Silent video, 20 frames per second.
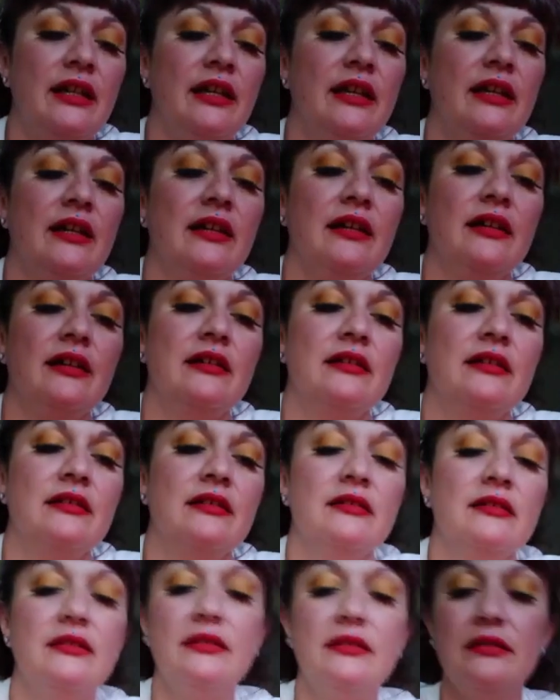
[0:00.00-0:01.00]

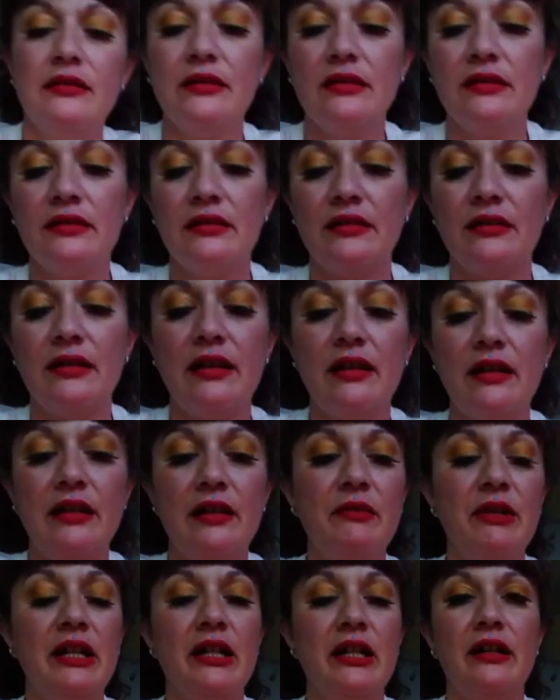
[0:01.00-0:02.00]
And, and
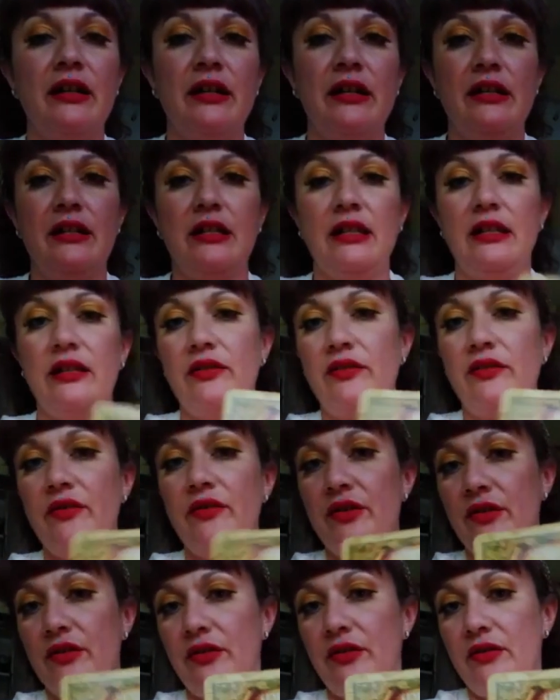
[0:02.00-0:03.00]
then we got Heal
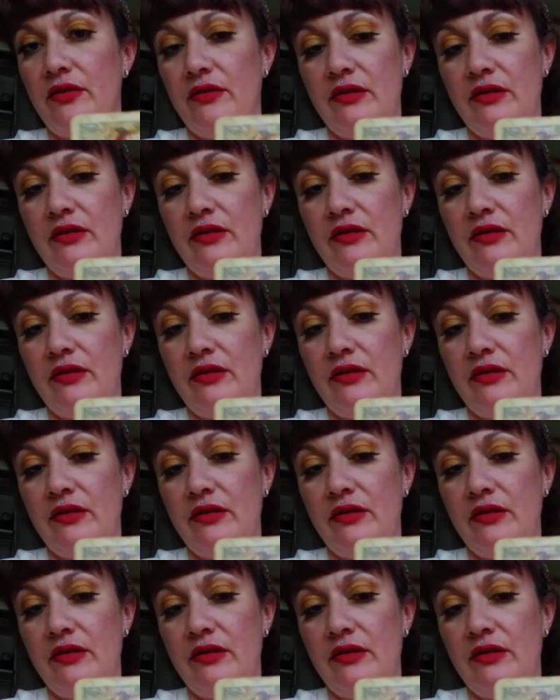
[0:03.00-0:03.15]
the,